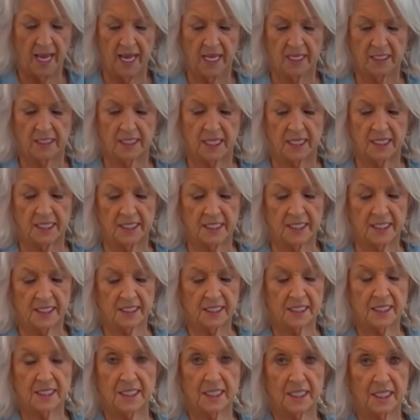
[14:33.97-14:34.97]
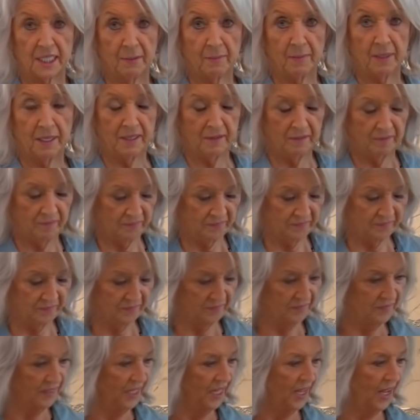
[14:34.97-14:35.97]
as I did cinnamon.
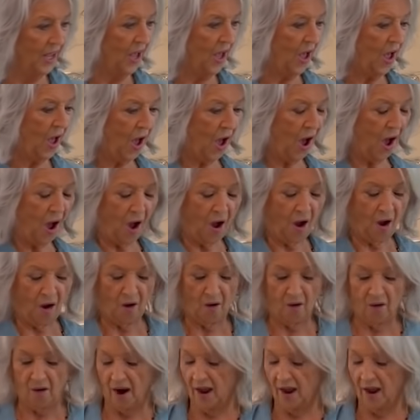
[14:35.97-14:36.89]
All